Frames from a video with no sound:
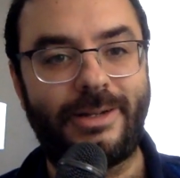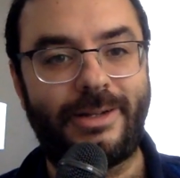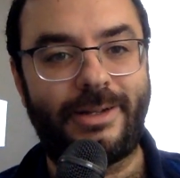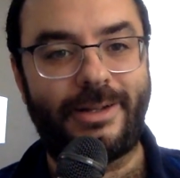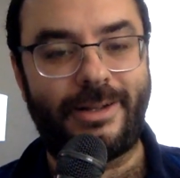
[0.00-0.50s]

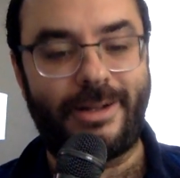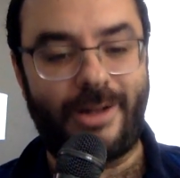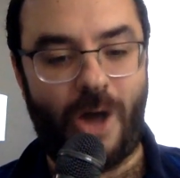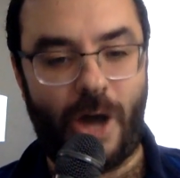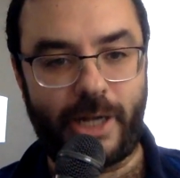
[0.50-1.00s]
haughty
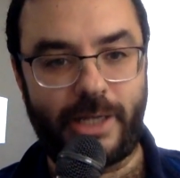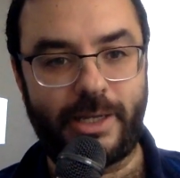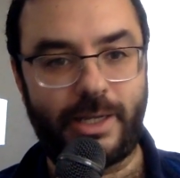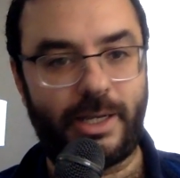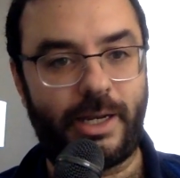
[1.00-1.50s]

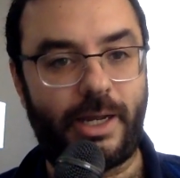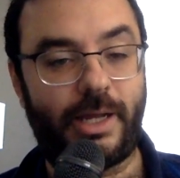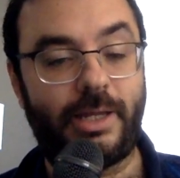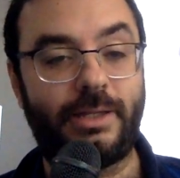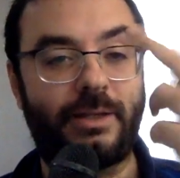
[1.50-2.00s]
in saying
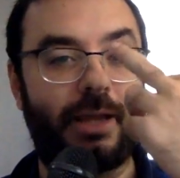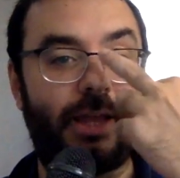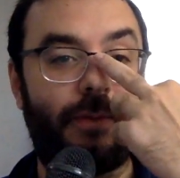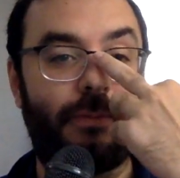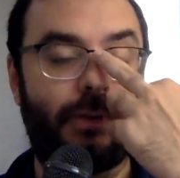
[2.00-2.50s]
that, but
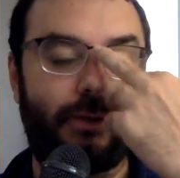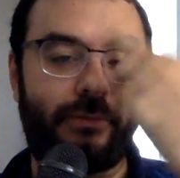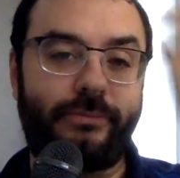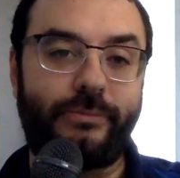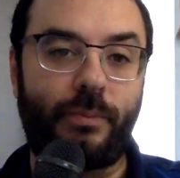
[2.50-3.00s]

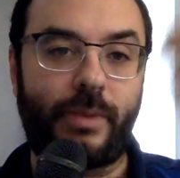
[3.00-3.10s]
hey,